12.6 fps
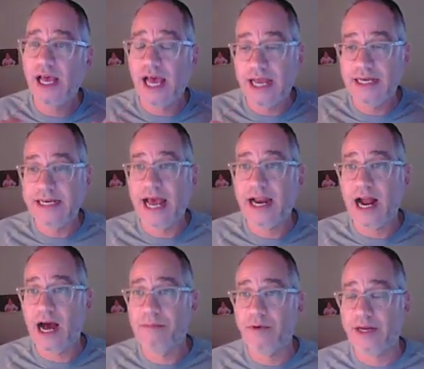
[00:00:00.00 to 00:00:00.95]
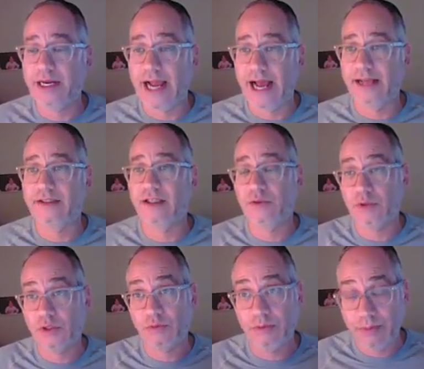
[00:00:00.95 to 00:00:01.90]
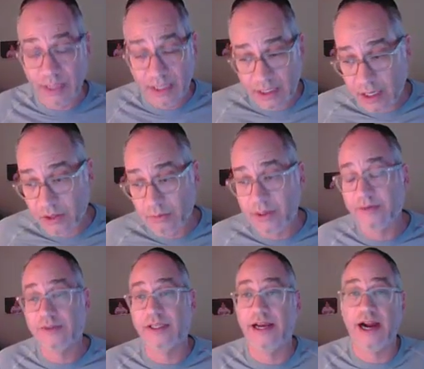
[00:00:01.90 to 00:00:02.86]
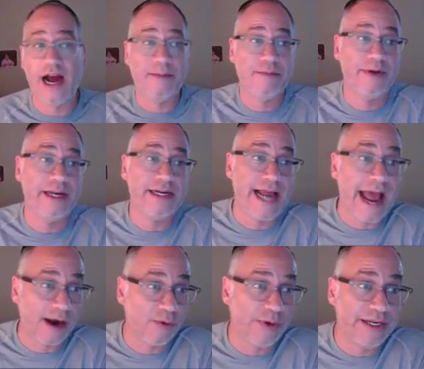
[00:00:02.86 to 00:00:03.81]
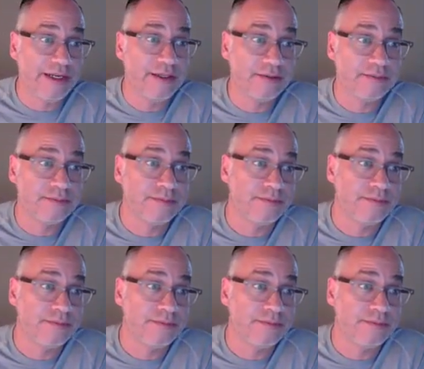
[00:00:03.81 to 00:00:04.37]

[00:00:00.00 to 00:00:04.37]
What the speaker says: and net operating assets, which would be another way of saying operating equity.